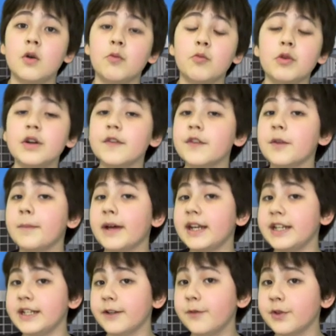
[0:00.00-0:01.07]
One of the many
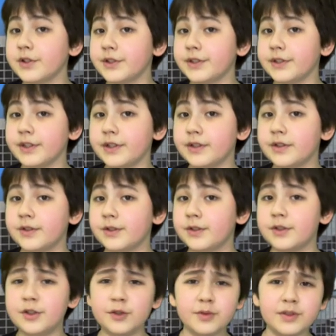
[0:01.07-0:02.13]
differences is
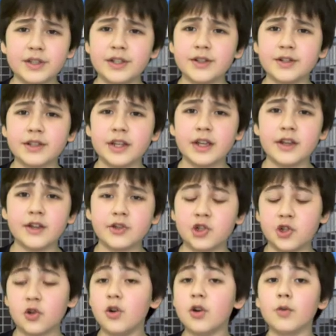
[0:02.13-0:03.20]
students here say,
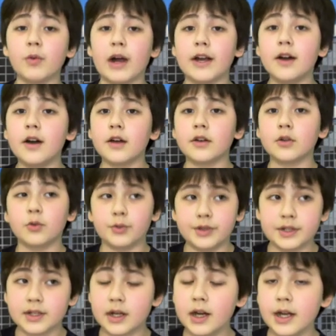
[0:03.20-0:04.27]
sure, why not, all the
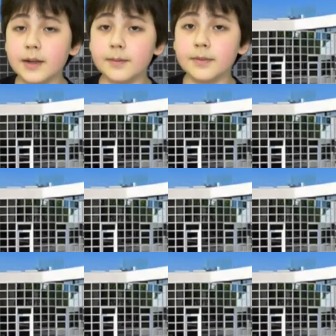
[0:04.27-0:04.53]
time.